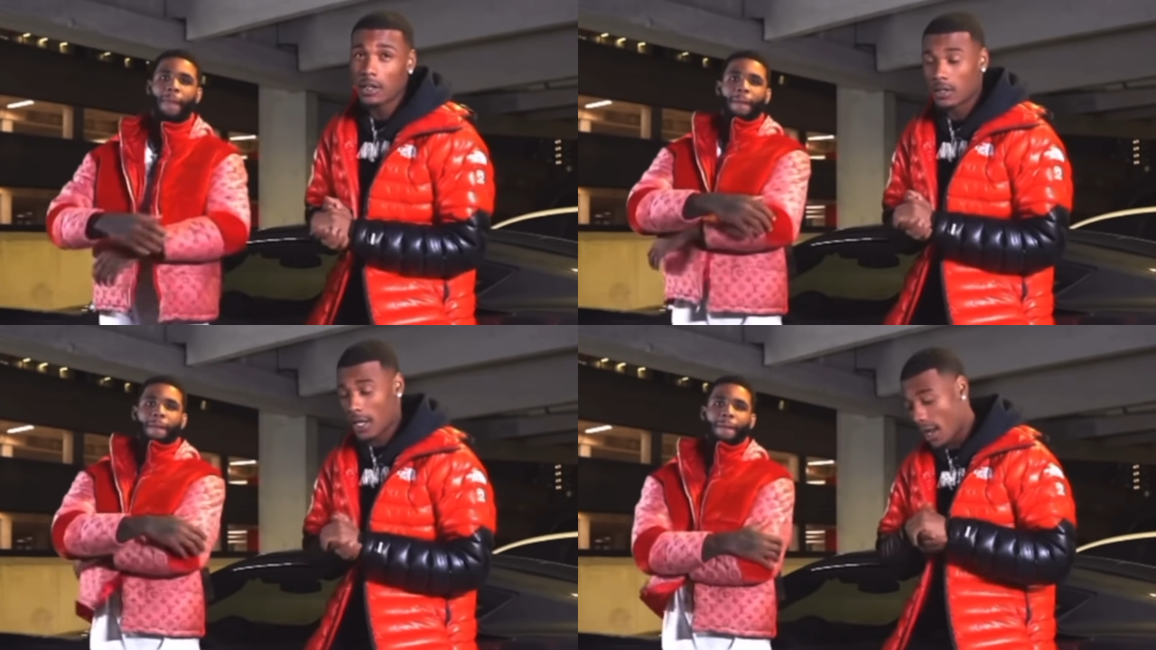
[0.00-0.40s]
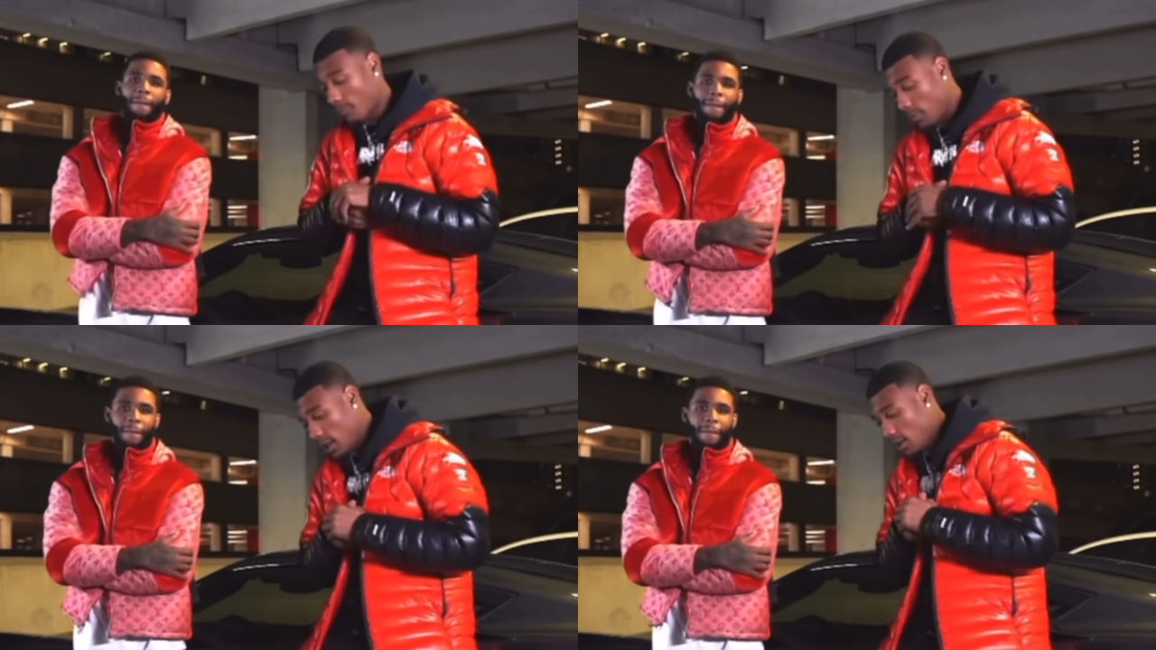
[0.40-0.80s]
Speaker 1: people
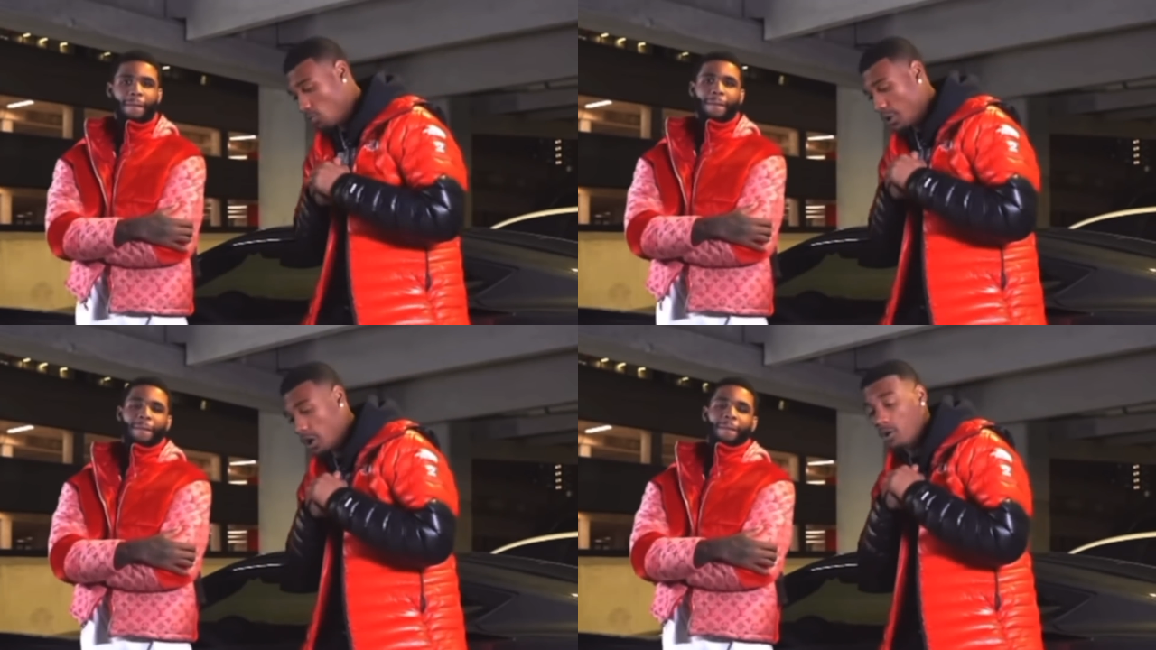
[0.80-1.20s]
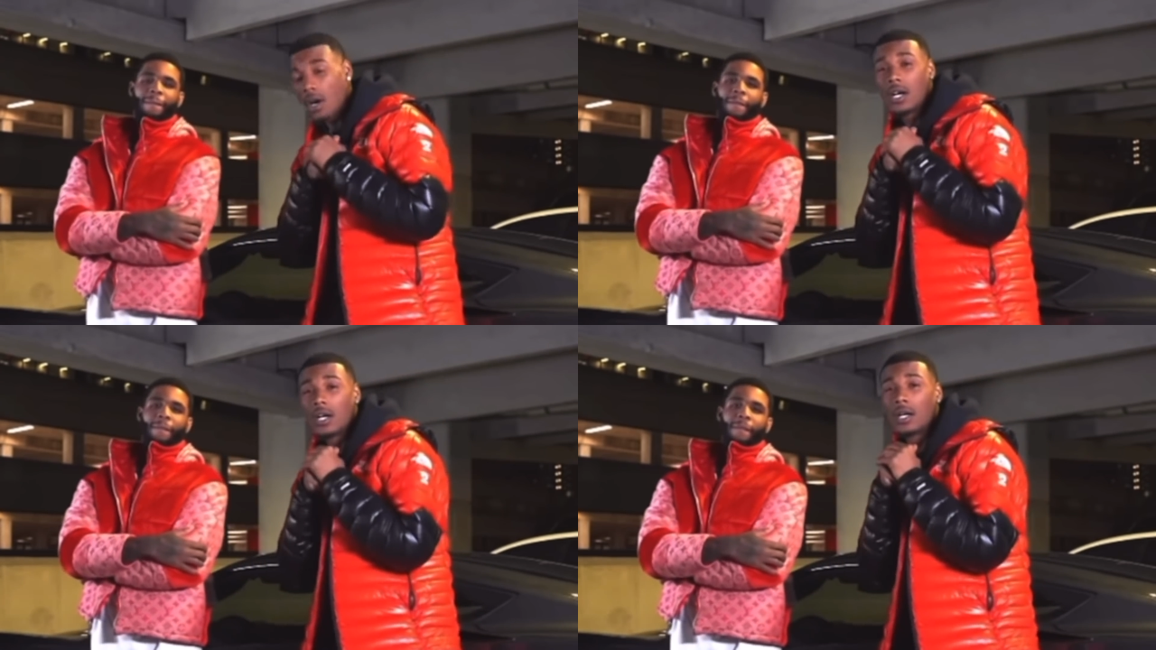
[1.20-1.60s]
were calling
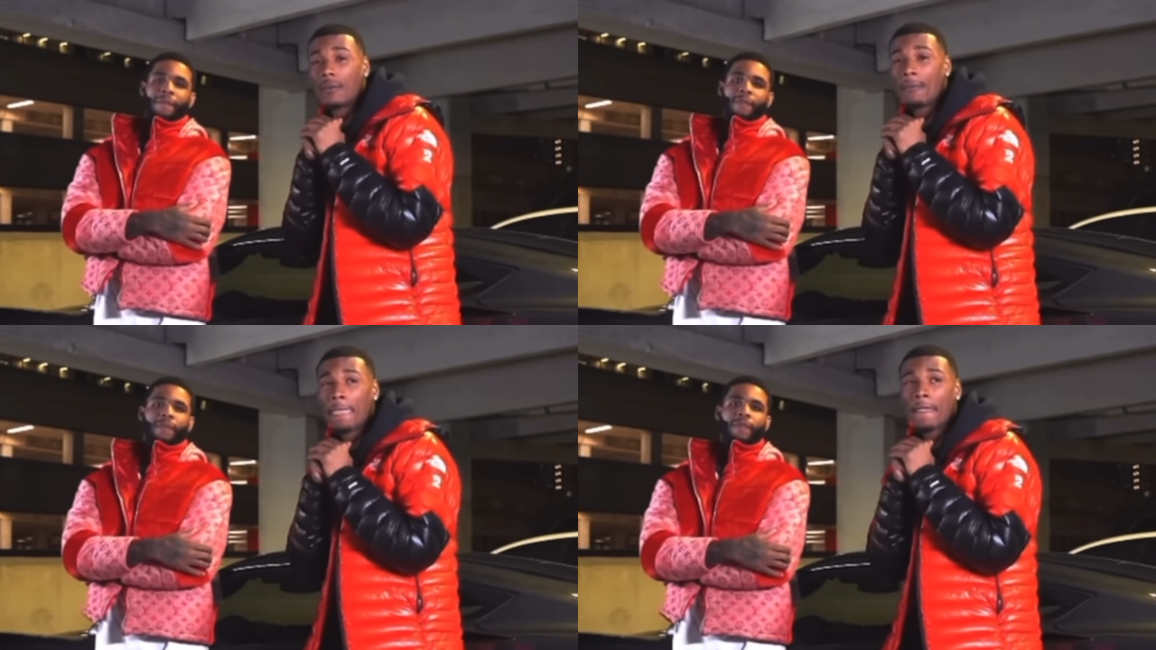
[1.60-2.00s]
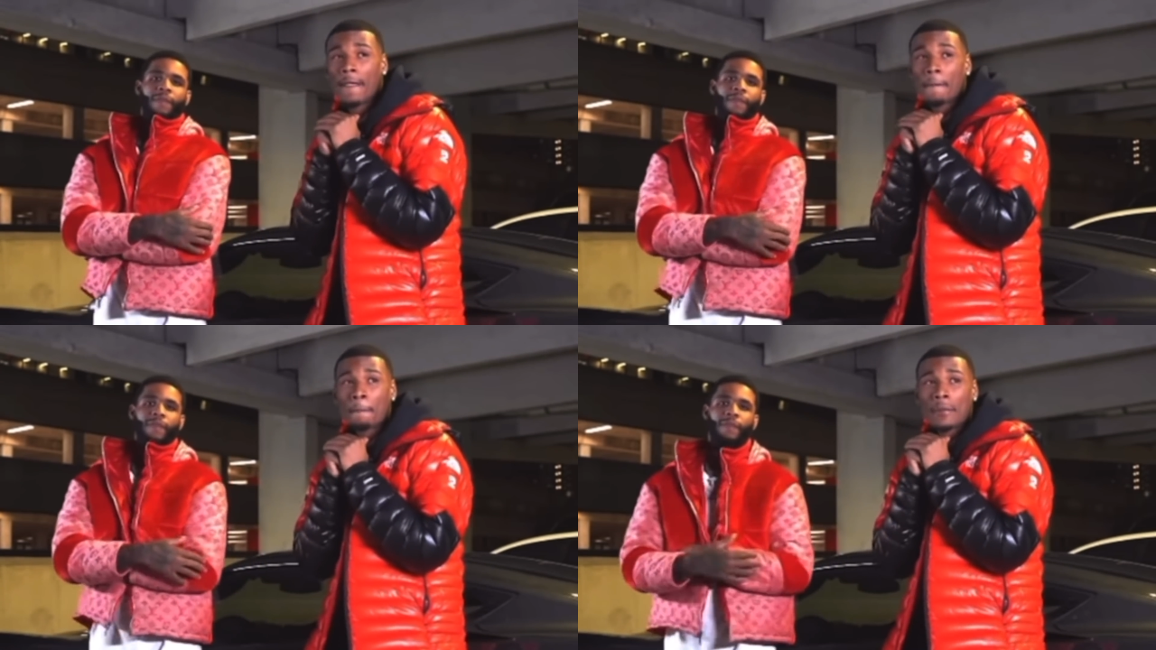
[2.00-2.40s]
them
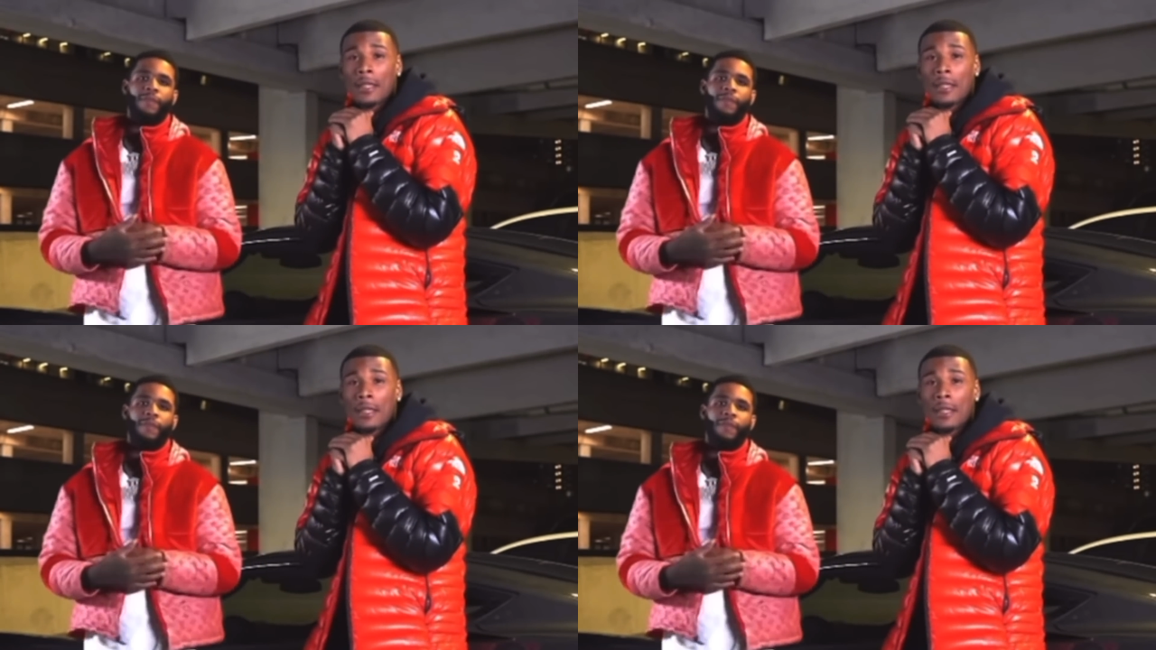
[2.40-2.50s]
scammers.